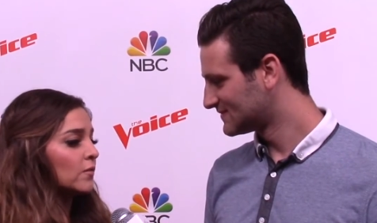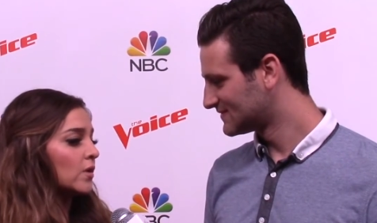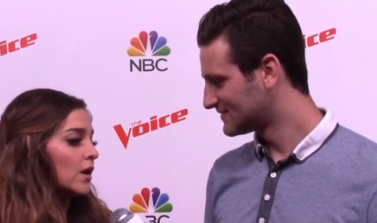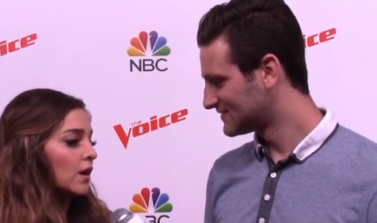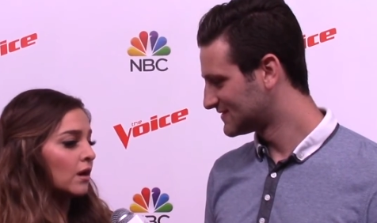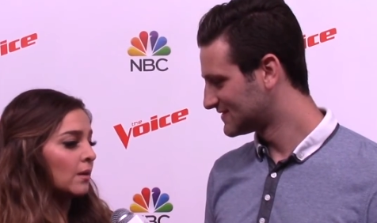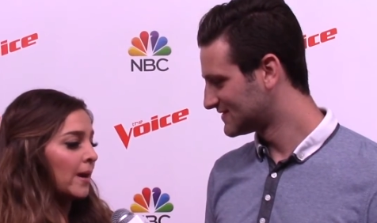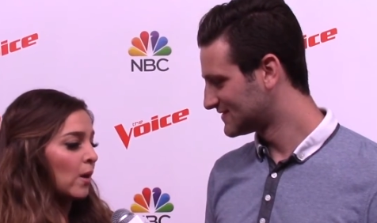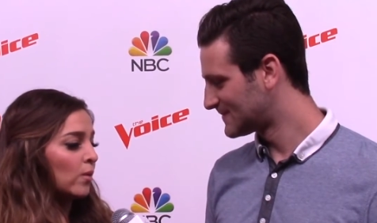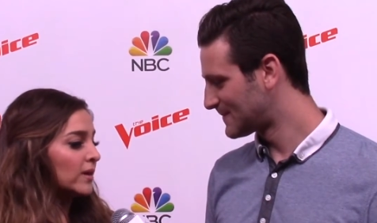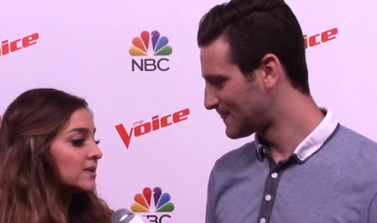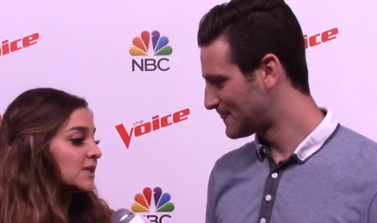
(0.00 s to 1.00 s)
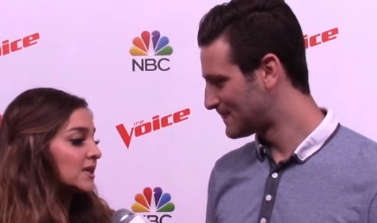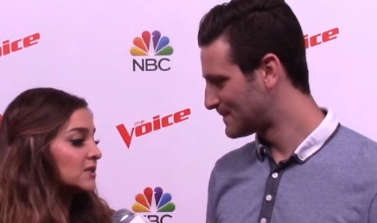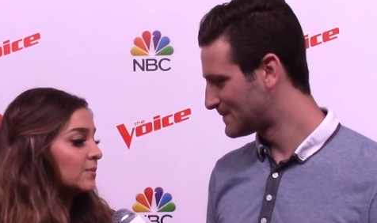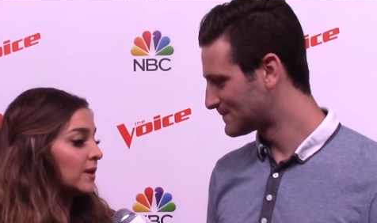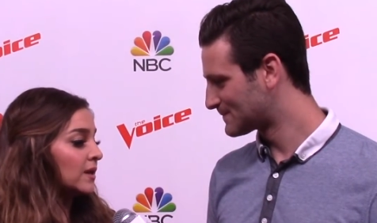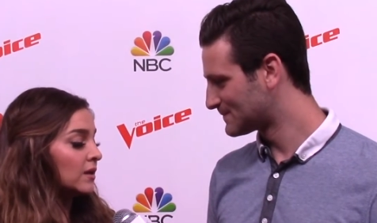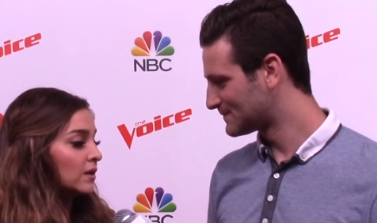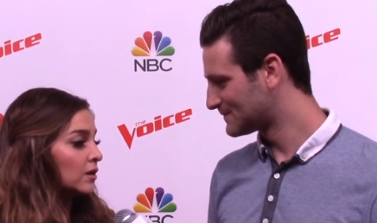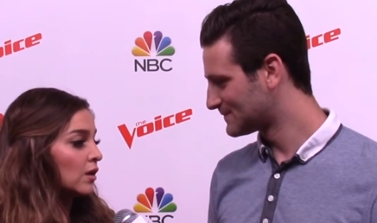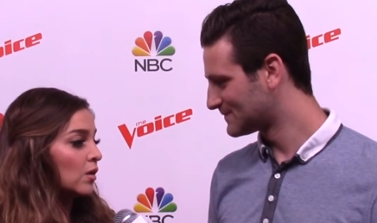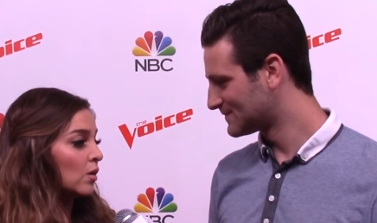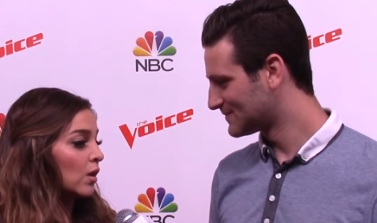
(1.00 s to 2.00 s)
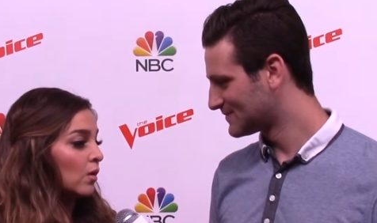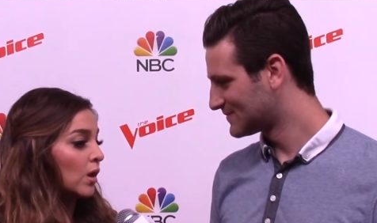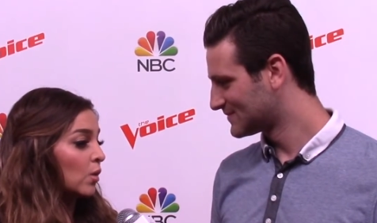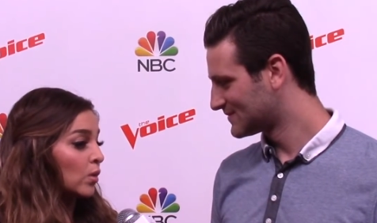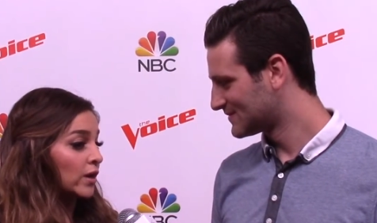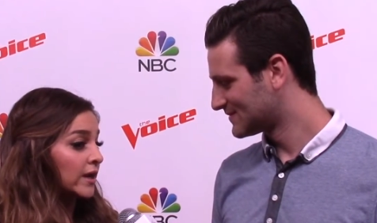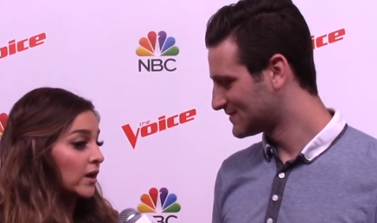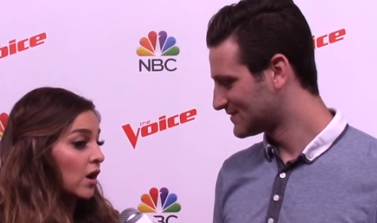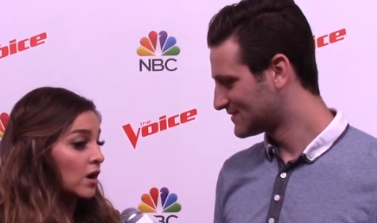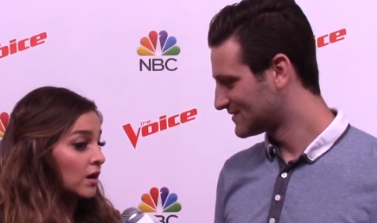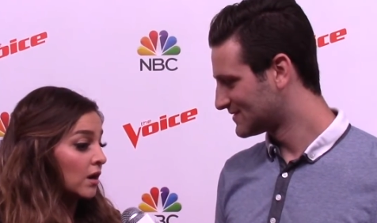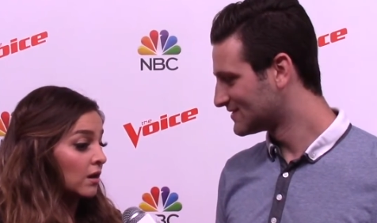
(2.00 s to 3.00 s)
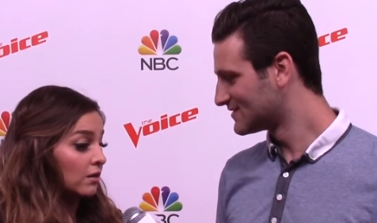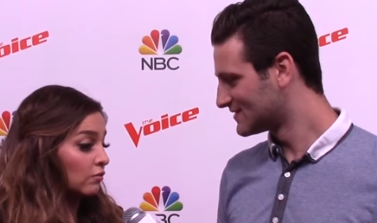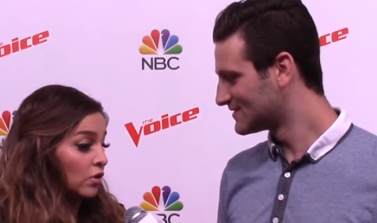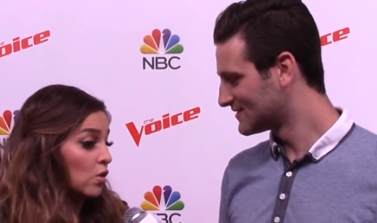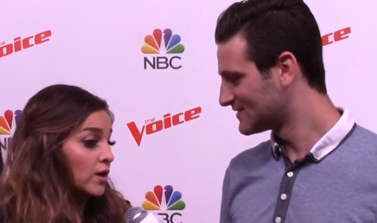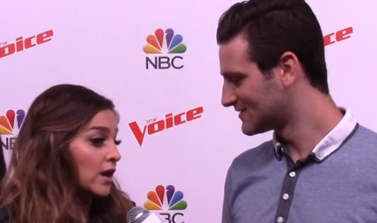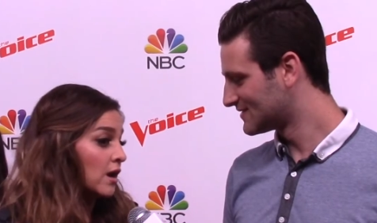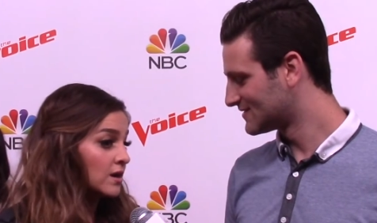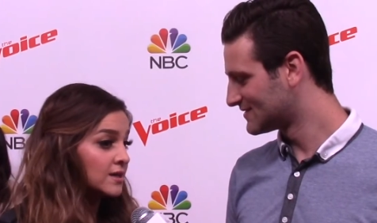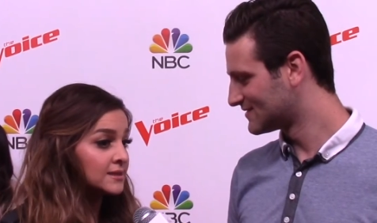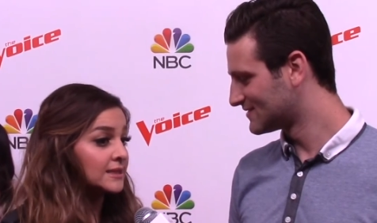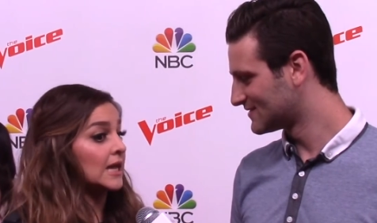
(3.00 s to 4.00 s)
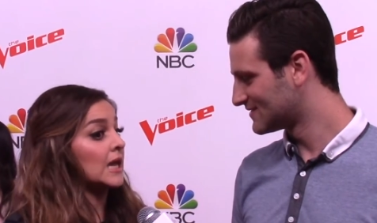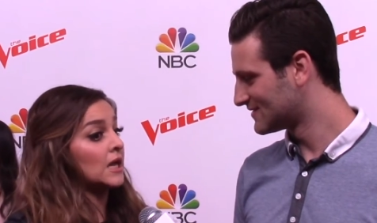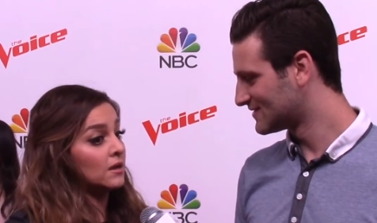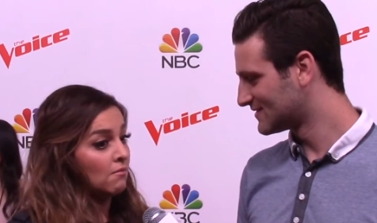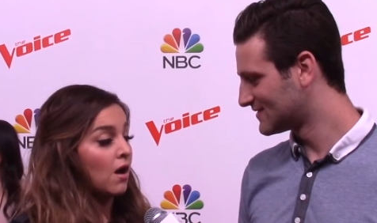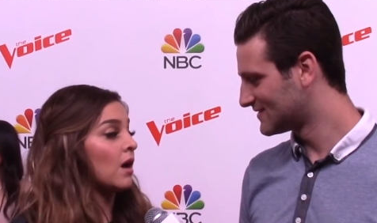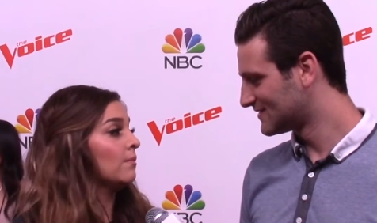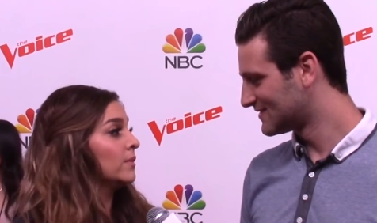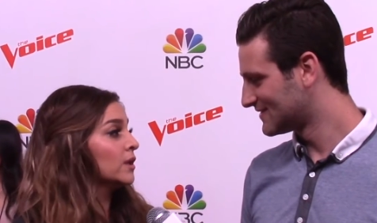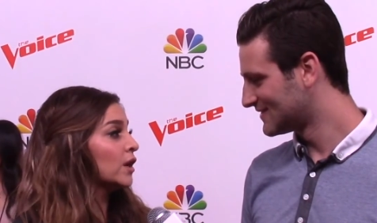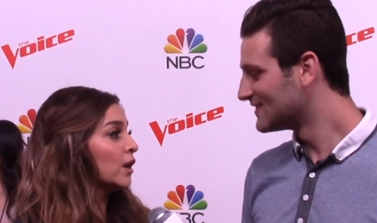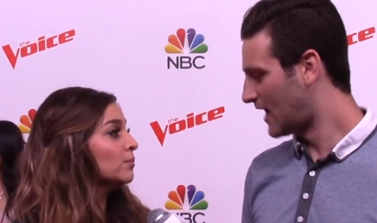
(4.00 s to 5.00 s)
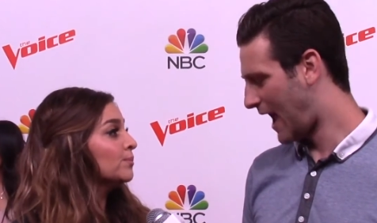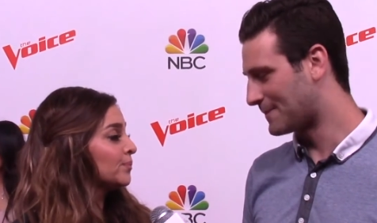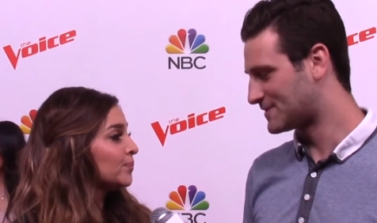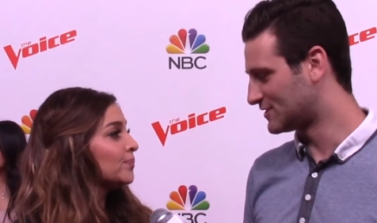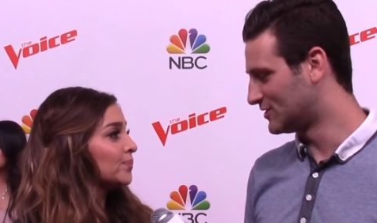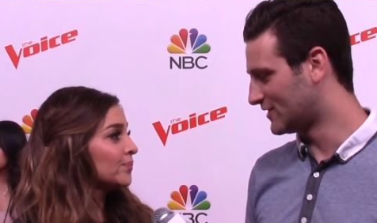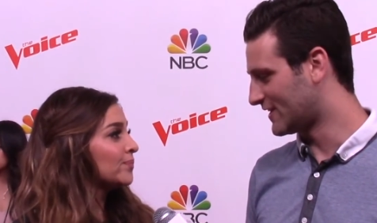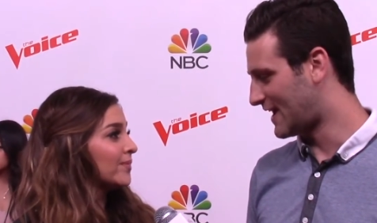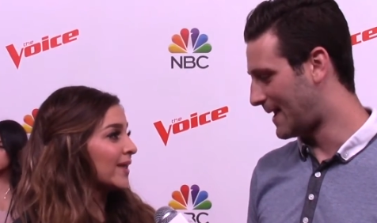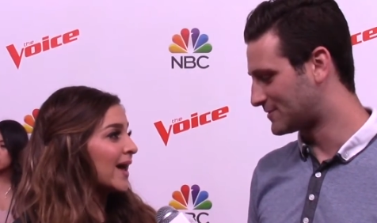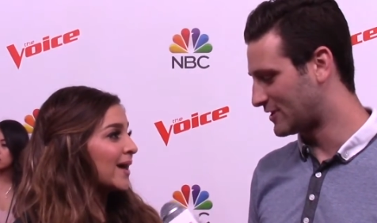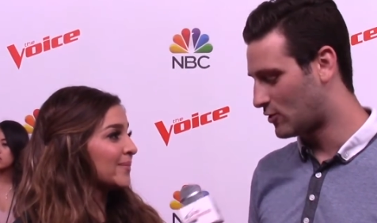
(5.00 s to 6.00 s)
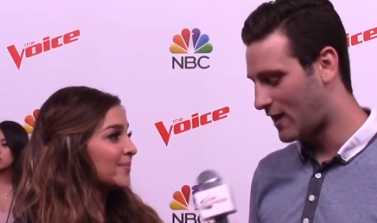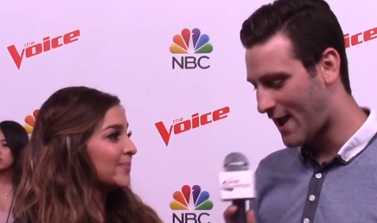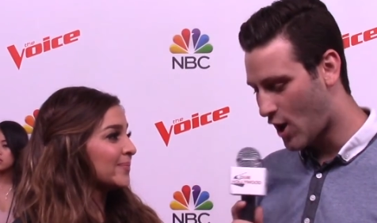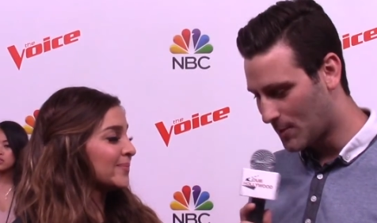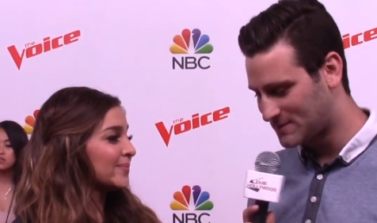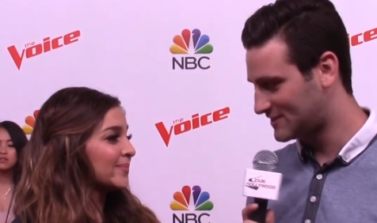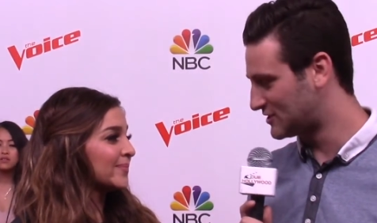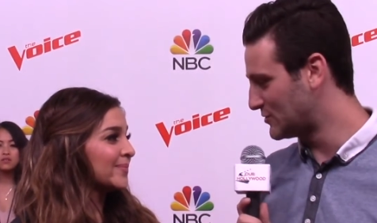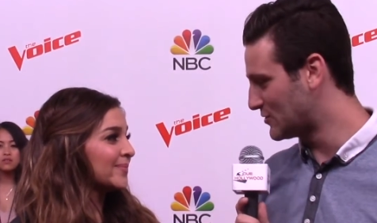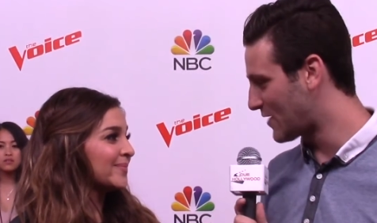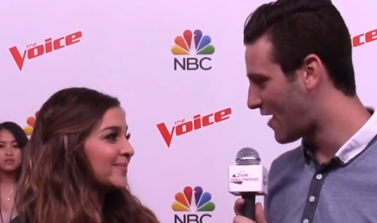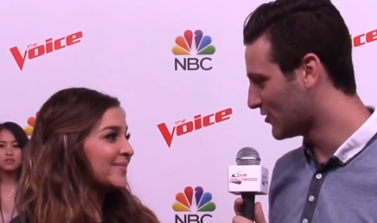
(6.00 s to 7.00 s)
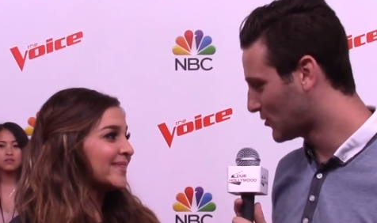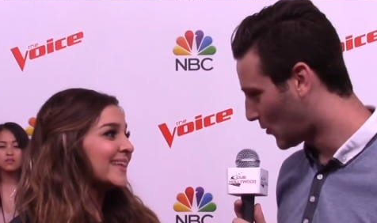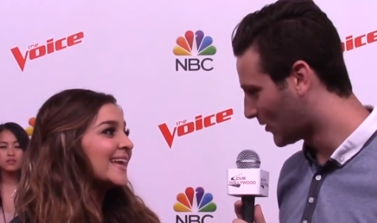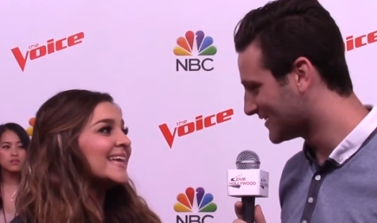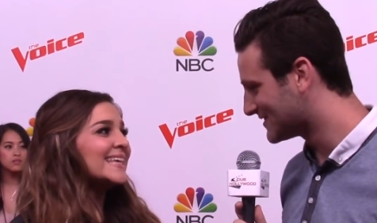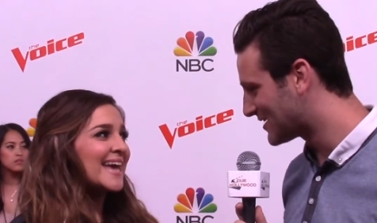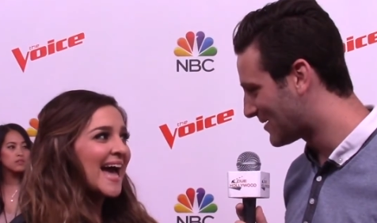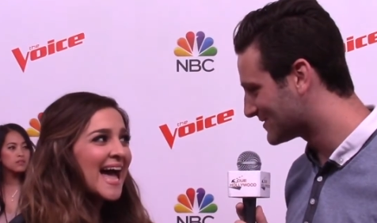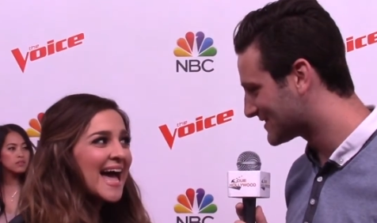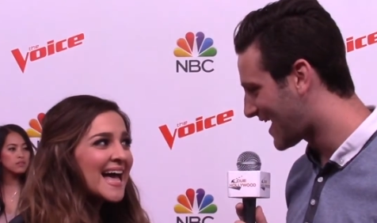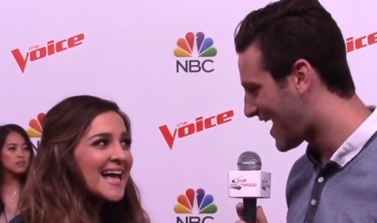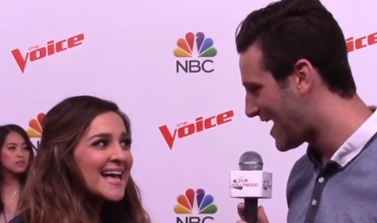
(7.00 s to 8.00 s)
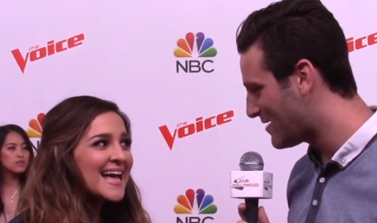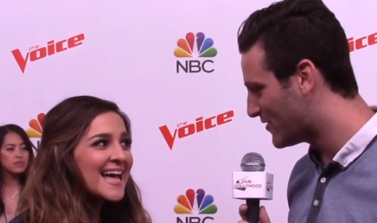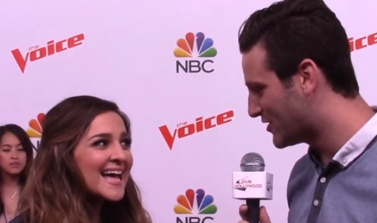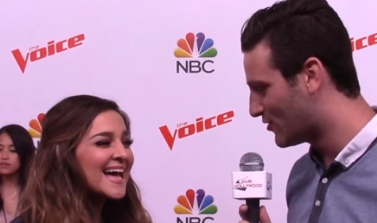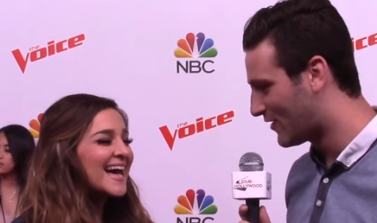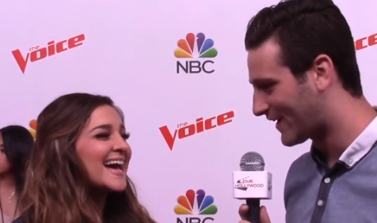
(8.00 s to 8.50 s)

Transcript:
Speaker 1: her about what it's like to be, you know, a, a working art, a uh, recording artist and mom. You know. Absolutely. absolutely.
Speaker 2: Yeah. I hope to see you around Agora sometime when you like